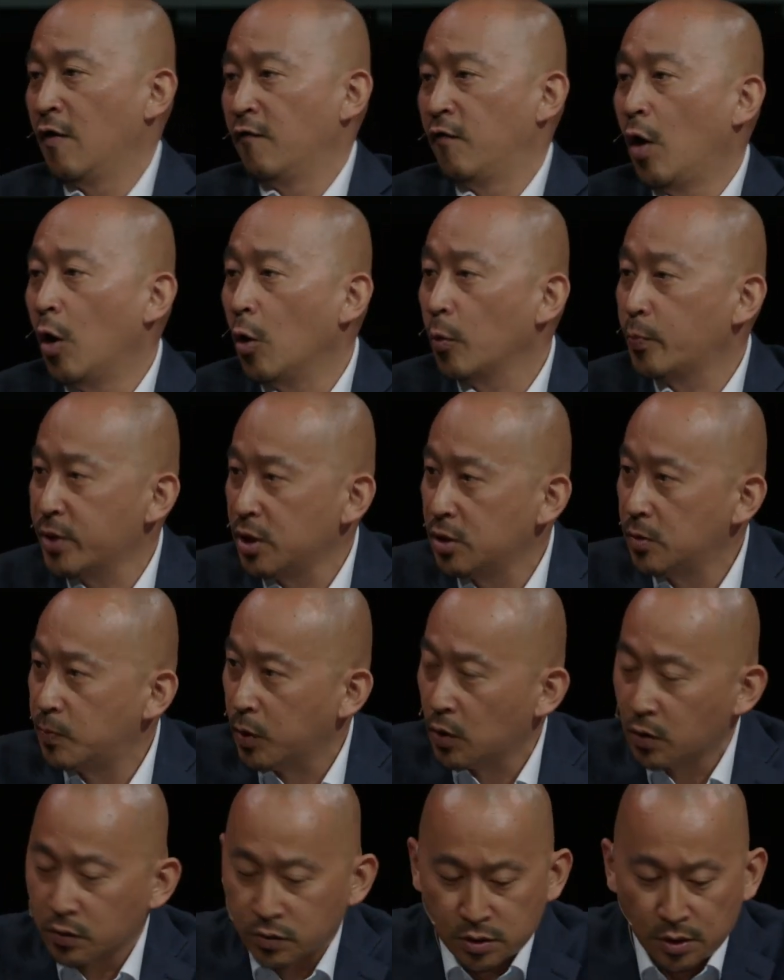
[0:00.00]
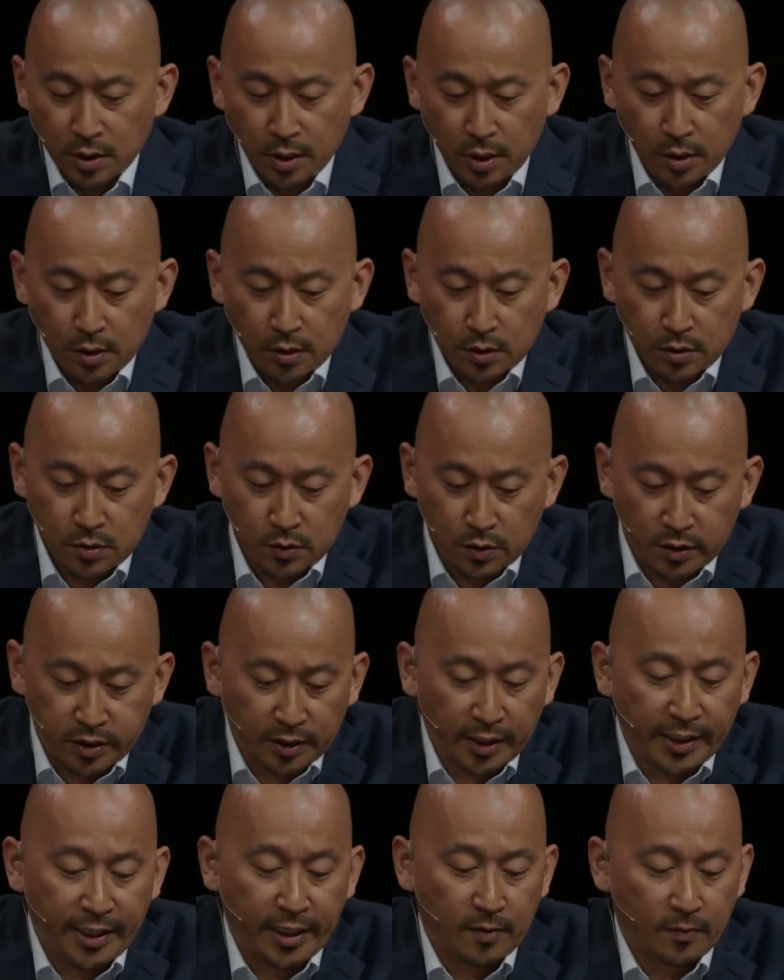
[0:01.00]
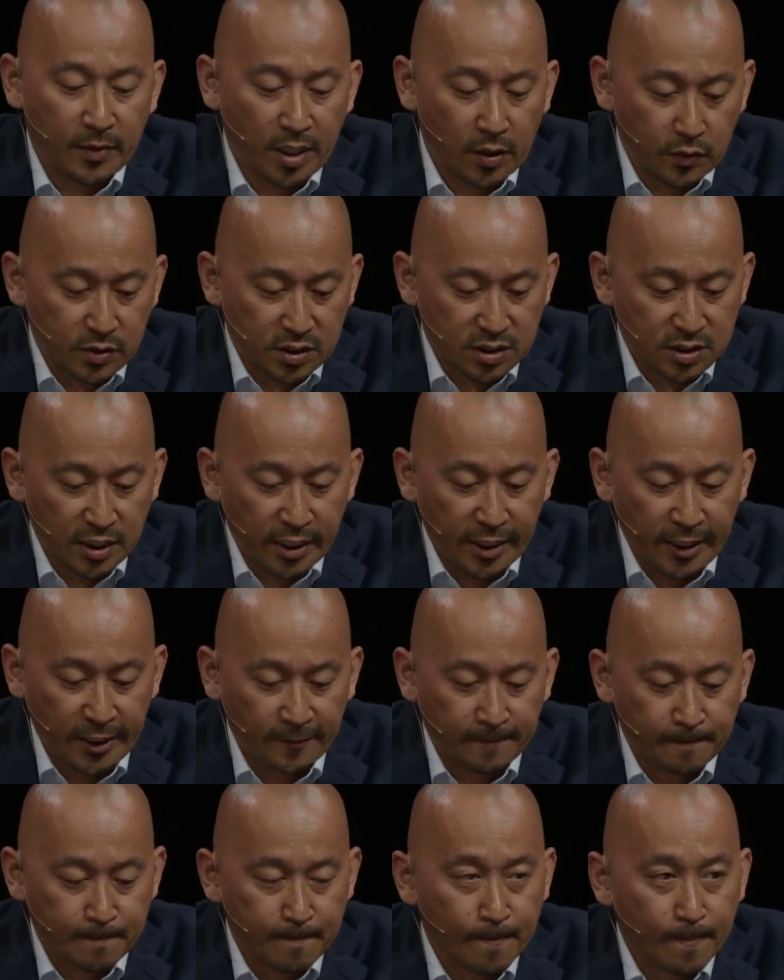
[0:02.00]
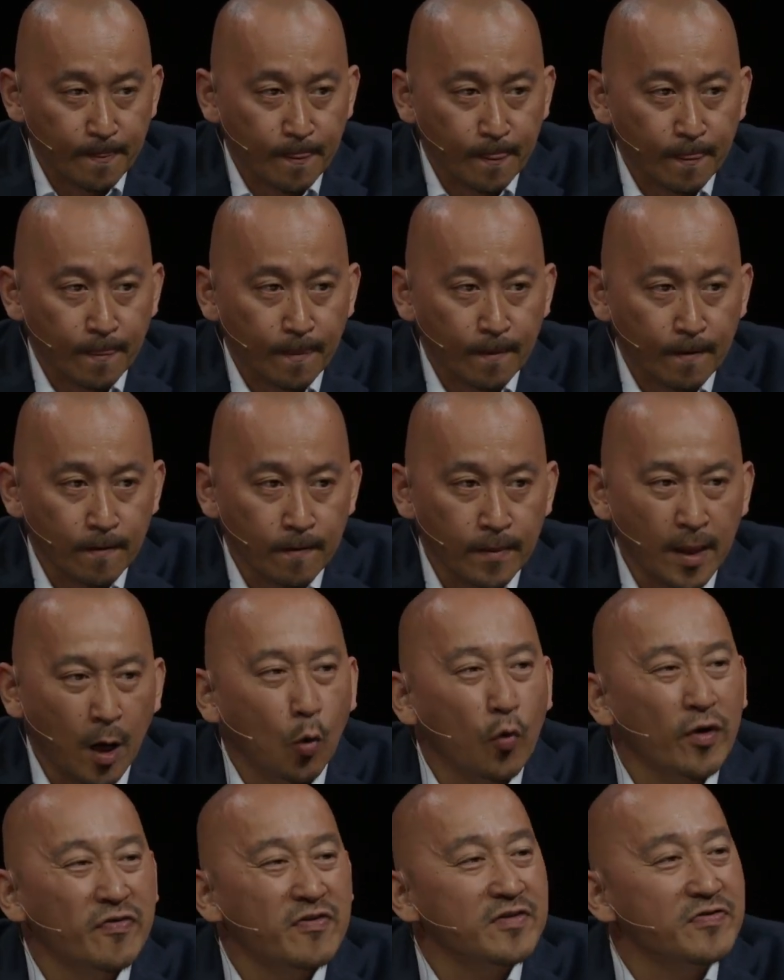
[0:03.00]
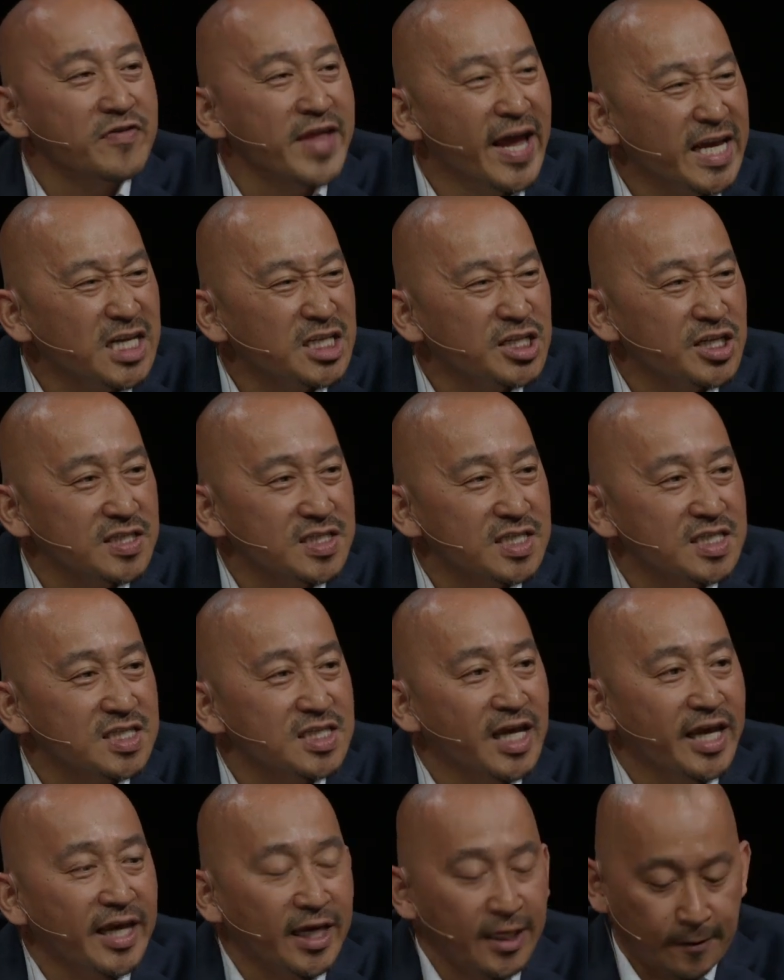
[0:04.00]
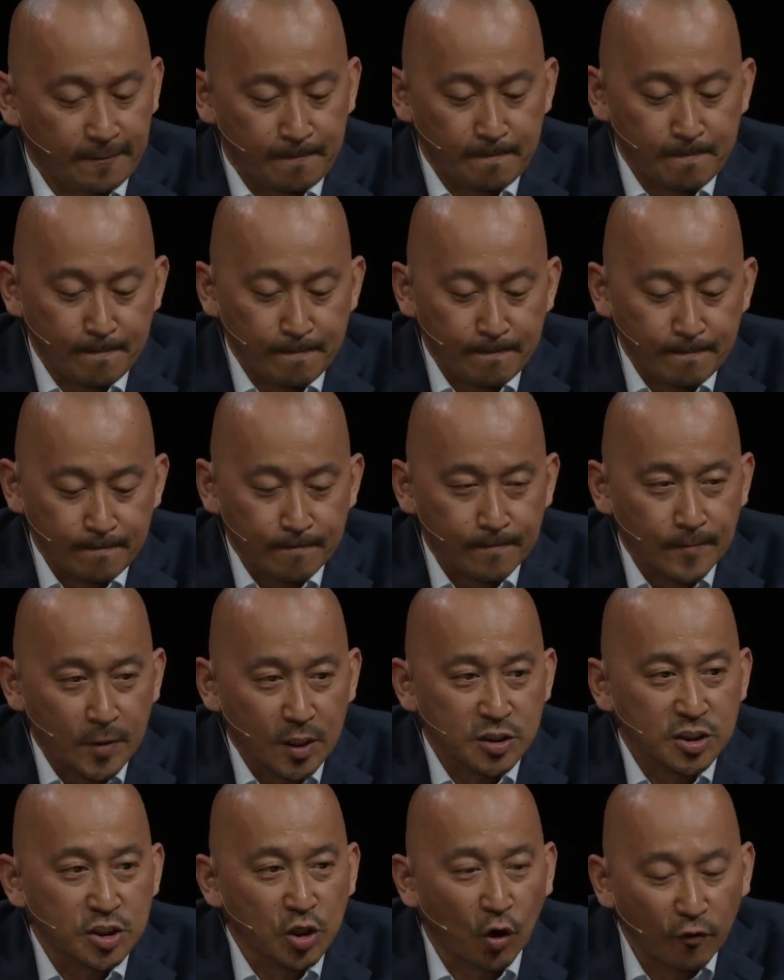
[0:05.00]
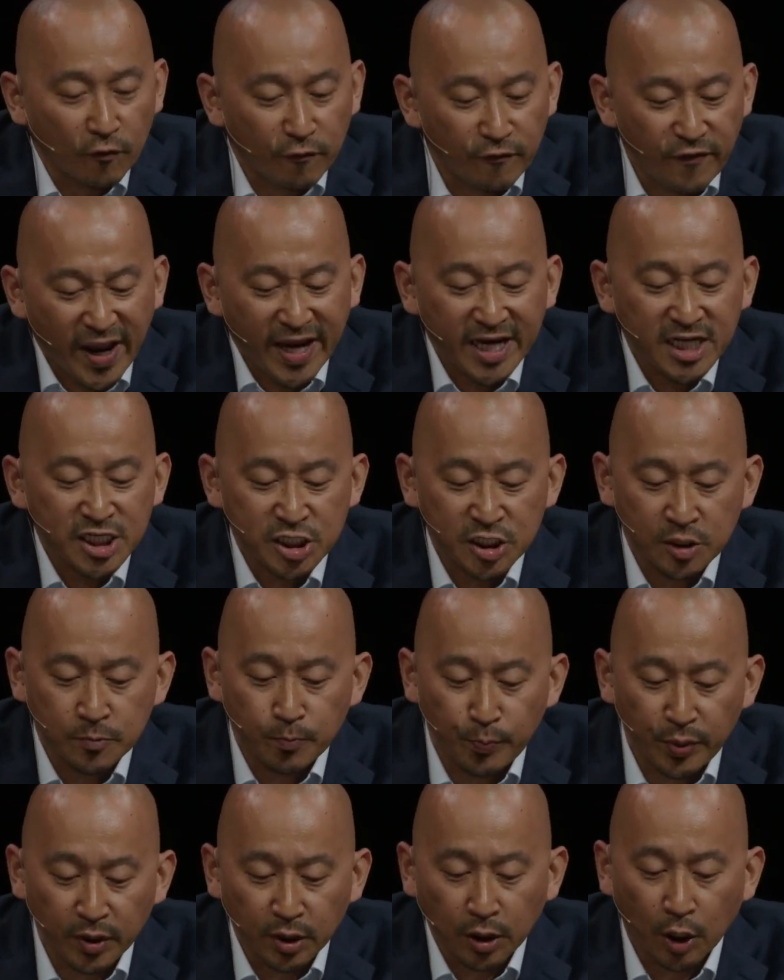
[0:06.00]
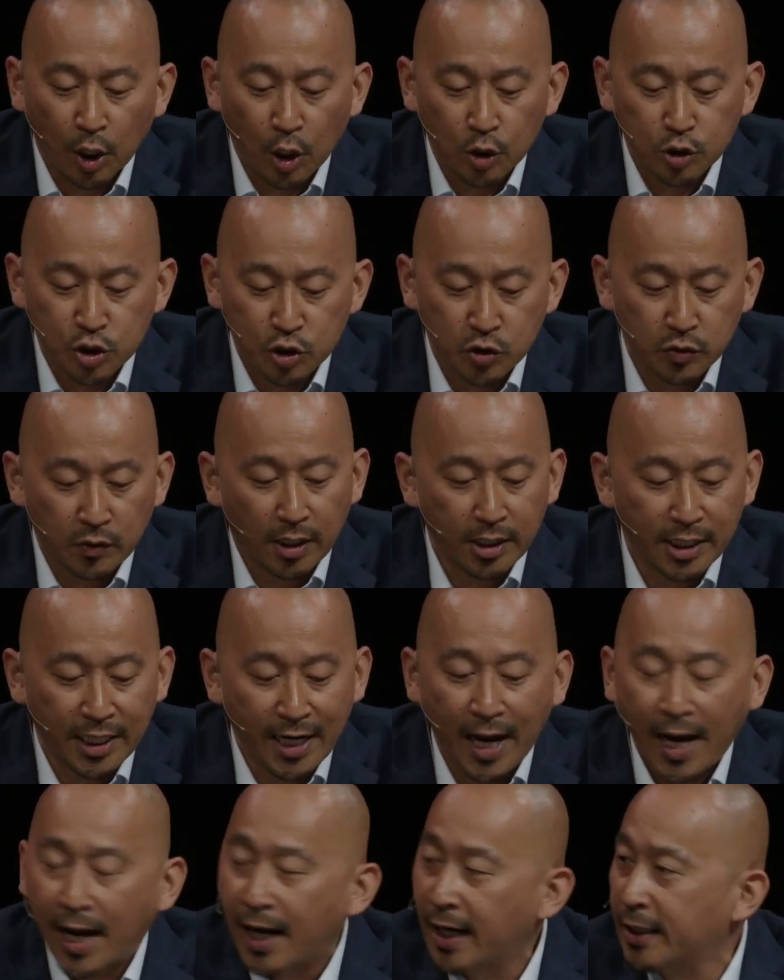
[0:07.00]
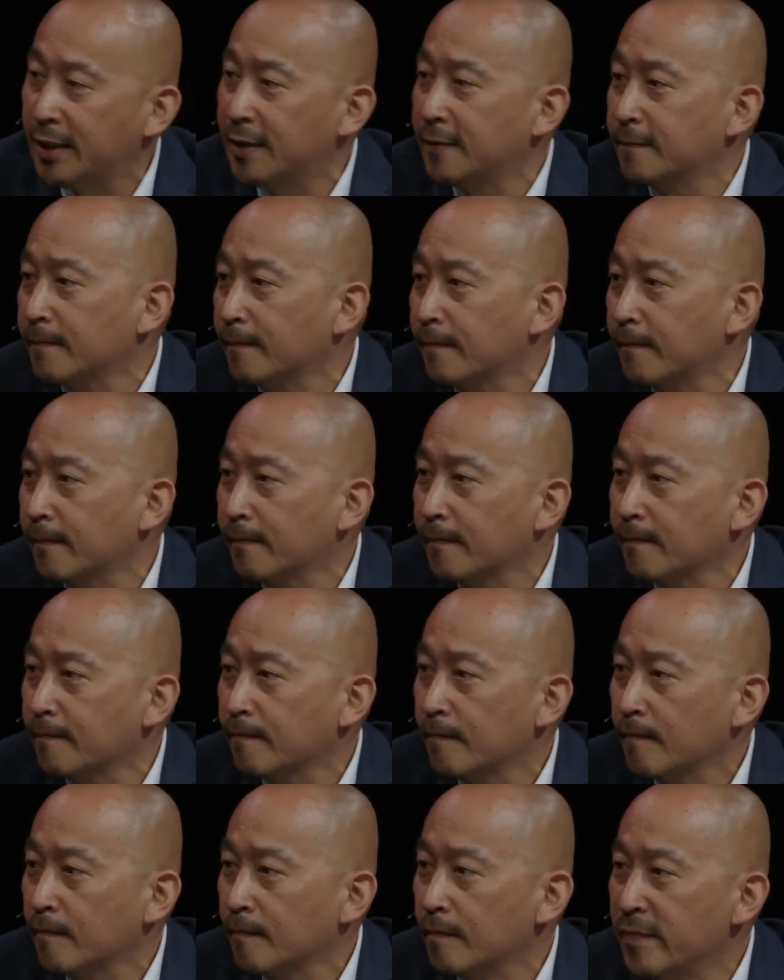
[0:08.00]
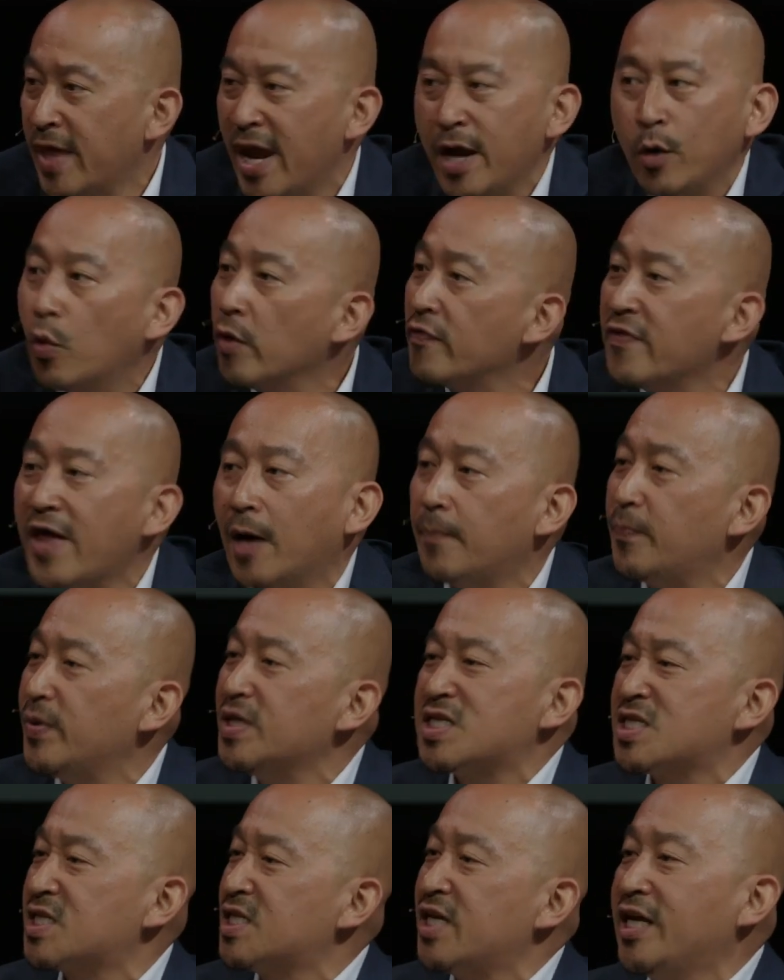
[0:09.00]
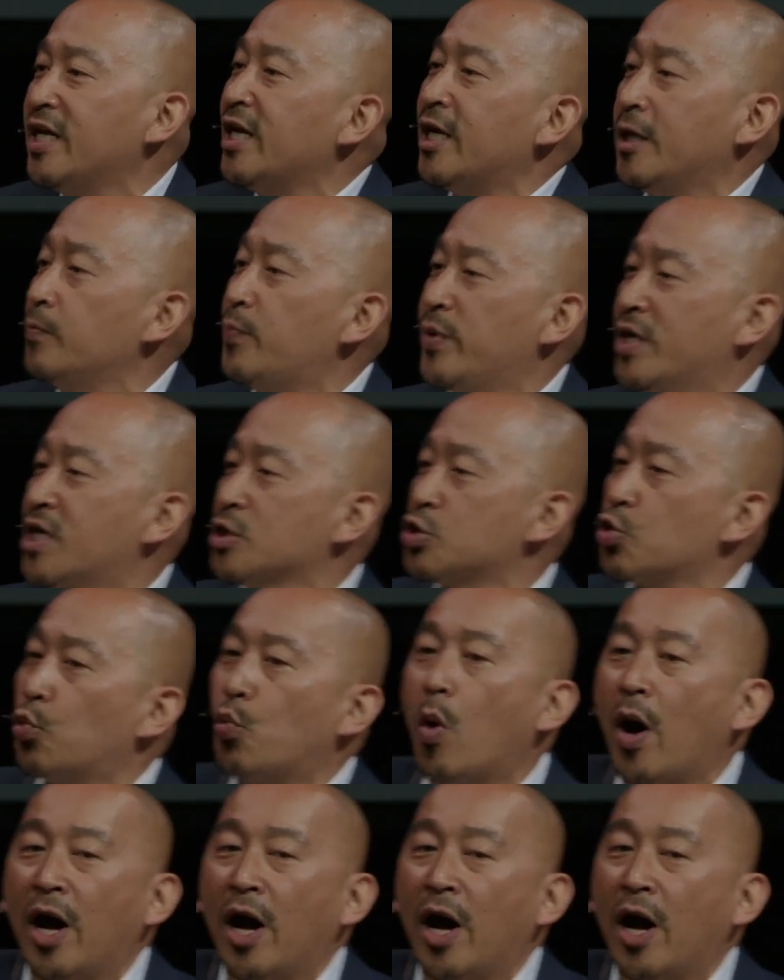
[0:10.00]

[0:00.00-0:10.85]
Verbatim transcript: of all peoples to the Lamb that was slain. Now when the nations sing, salvation belongs to our God, they will not be singing because